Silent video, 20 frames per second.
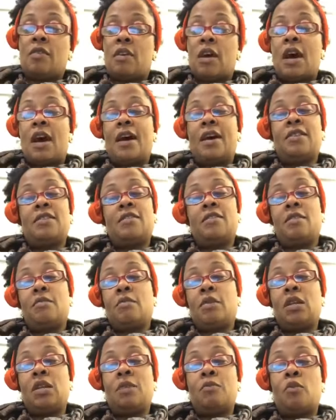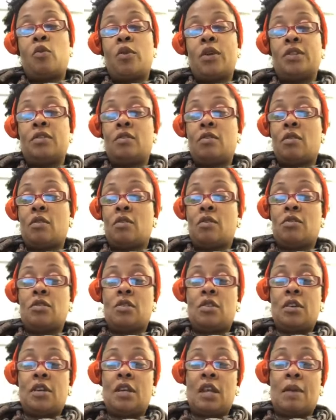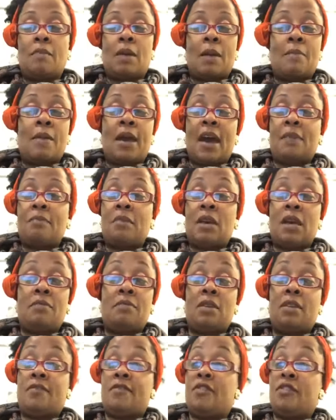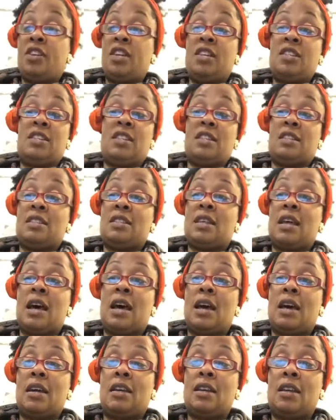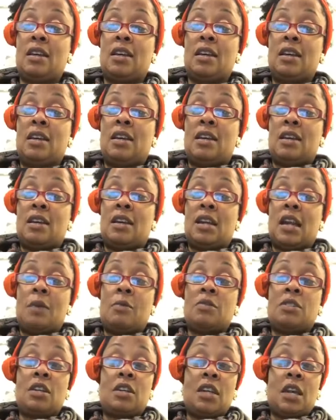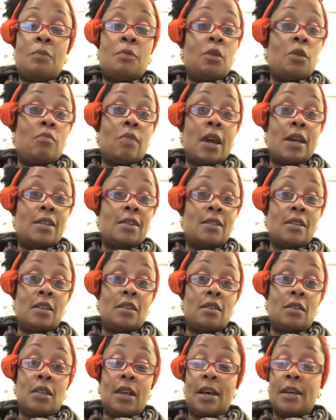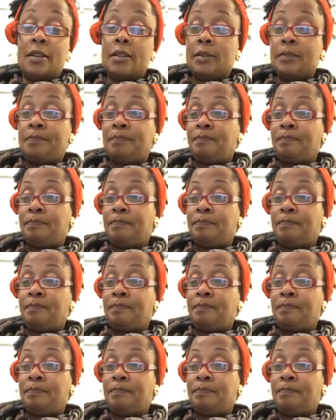eyes of the many boys and girls looking at my back made me freeze inside, and I was unable to write a single letter.